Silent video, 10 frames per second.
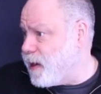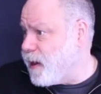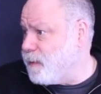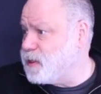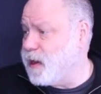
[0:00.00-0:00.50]

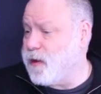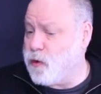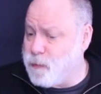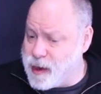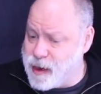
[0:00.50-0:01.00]
I'm sitting there
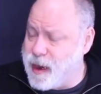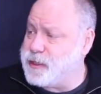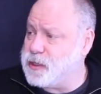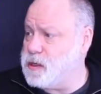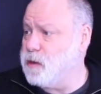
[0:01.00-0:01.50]
with my
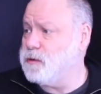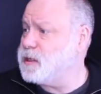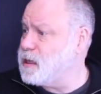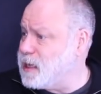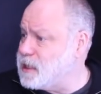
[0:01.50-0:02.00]
eyes closed
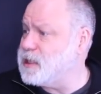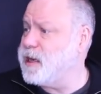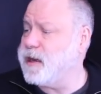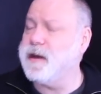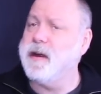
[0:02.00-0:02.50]
and
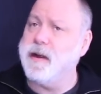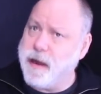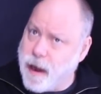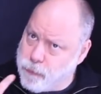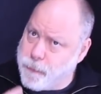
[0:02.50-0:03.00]
listening
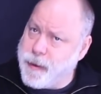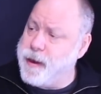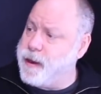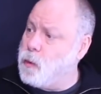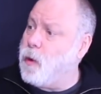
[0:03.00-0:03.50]
and
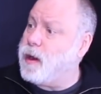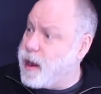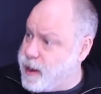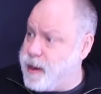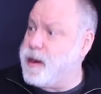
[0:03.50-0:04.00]
repeating what I
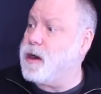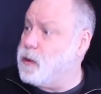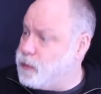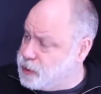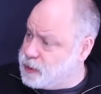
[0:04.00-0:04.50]
hear,
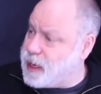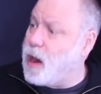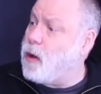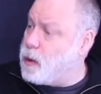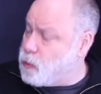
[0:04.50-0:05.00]
which is
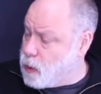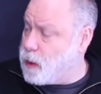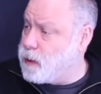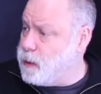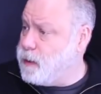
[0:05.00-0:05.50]
how I work,
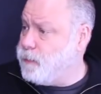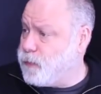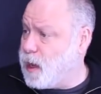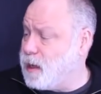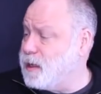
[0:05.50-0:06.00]

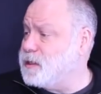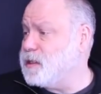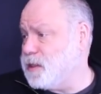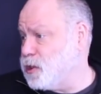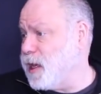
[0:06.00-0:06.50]
at least
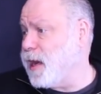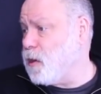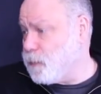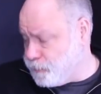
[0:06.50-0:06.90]
as a channel.